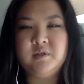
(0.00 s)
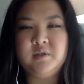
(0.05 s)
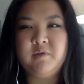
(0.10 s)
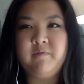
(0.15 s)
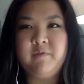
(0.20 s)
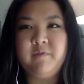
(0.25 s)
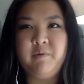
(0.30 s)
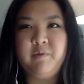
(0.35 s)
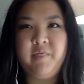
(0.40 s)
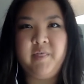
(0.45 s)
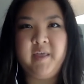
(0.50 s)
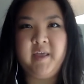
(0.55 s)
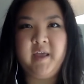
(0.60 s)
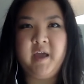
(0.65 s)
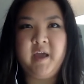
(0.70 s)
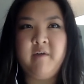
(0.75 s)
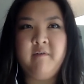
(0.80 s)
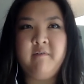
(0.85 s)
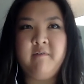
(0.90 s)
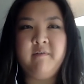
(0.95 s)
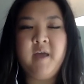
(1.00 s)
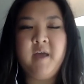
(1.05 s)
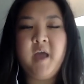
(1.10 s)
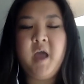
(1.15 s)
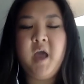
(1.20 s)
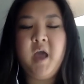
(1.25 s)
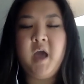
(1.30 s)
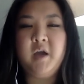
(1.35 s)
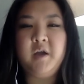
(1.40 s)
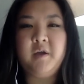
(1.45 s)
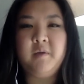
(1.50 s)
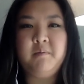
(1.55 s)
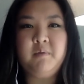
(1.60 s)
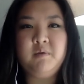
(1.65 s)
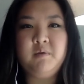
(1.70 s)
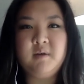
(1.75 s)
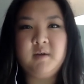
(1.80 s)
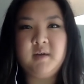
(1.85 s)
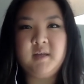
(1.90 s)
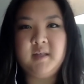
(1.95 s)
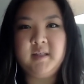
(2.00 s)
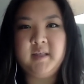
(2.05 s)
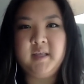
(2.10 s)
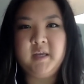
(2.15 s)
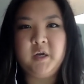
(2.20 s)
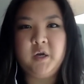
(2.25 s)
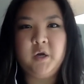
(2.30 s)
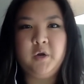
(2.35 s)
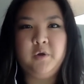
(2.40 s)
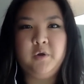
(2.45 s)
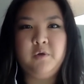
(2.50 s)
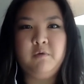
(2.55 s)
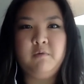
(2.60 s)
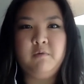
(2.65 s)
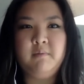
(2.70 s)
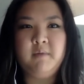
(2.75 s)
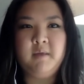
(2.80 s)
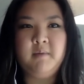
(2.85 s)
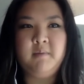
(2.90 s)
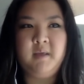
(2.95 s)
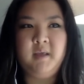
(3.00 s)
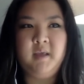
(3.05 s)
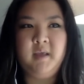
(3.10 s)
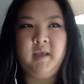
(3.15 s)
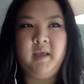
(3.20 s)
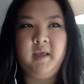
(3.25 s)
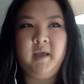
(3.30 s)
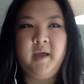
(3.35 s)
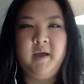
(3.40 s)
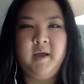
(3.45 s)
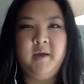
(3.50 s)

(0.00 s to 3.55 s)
So if you think of a community leader who maybe